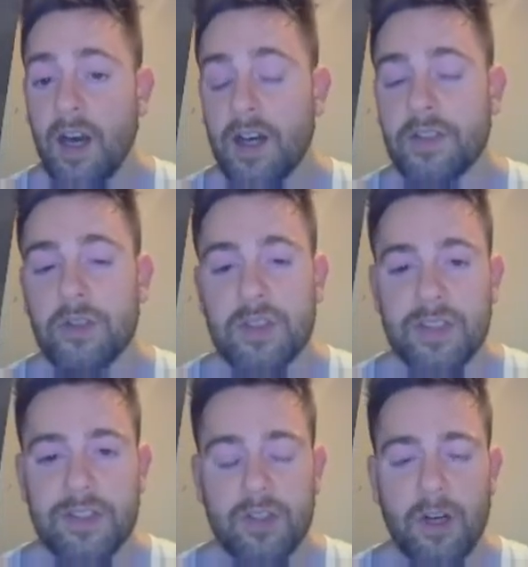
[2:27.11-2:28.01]
using
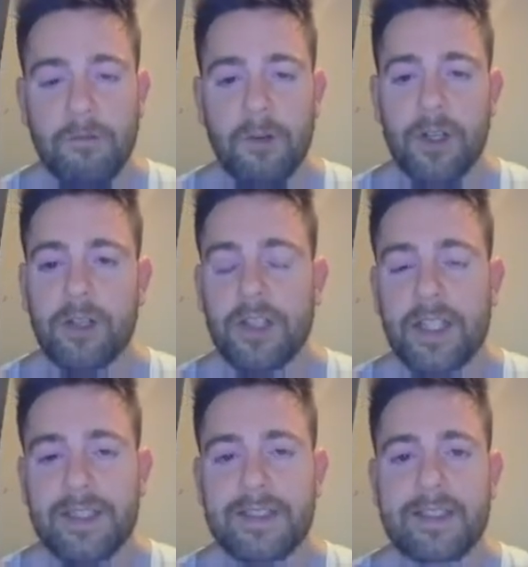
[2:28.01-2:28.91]
software to
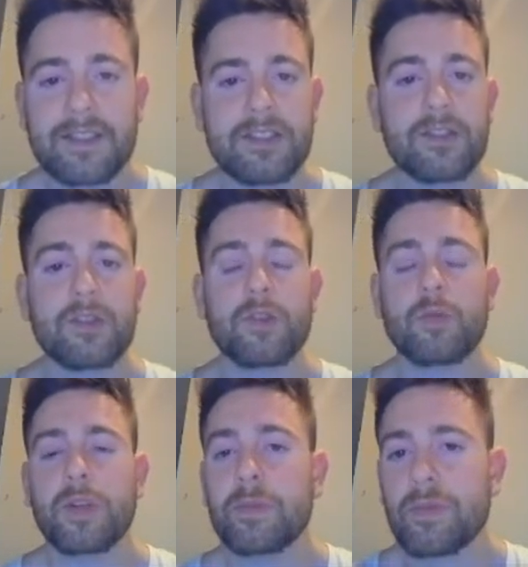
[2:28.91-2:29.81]
list, to
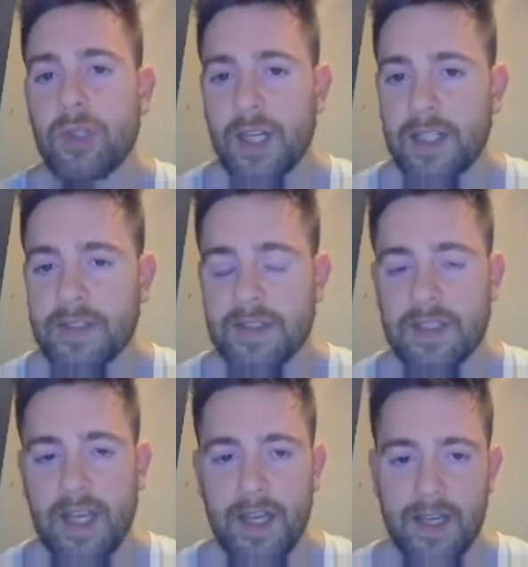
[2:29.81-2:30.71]
reprice,
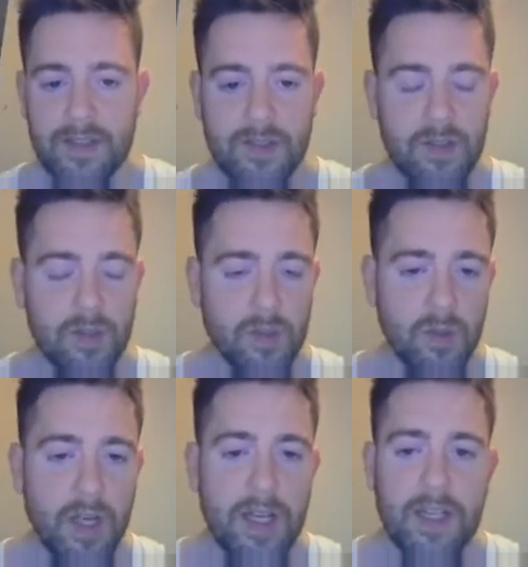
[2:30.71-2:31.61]
and
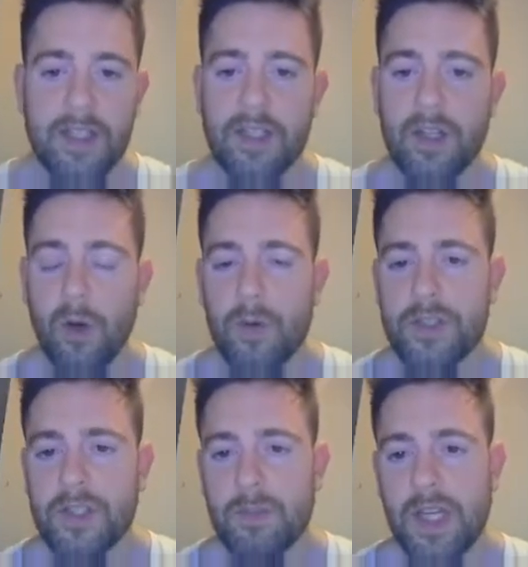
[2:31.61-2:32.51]
to,
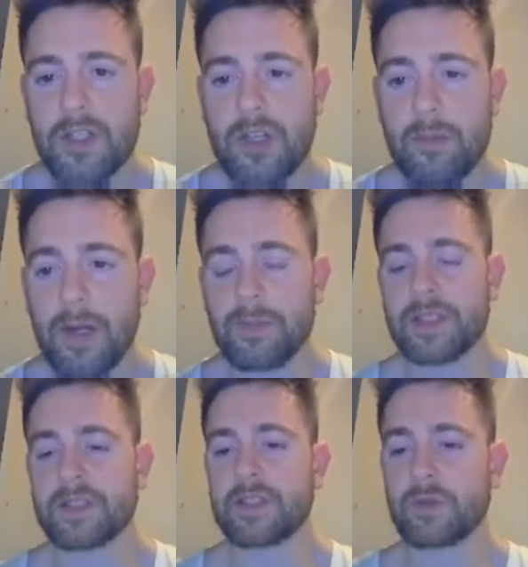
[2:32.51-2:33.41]
just make sure my
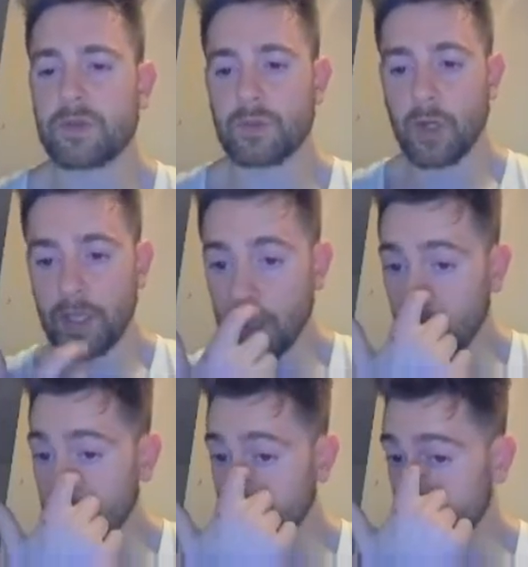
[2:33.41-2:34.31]
business was running
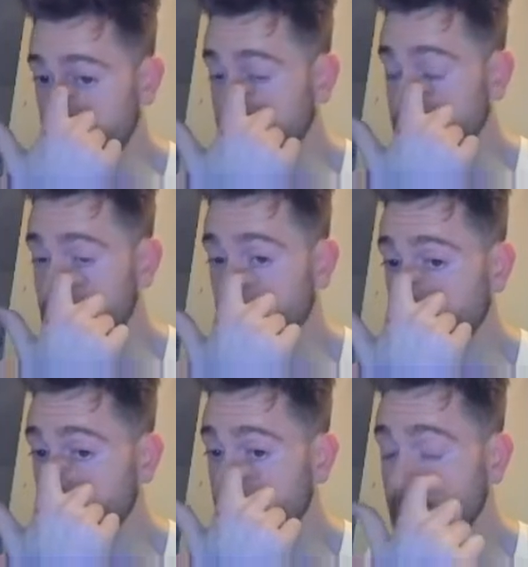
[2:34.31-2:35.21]
100%
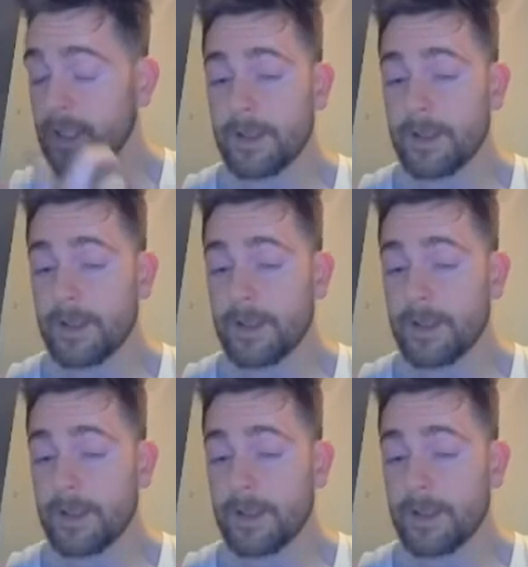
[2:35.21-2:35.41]
smoothly.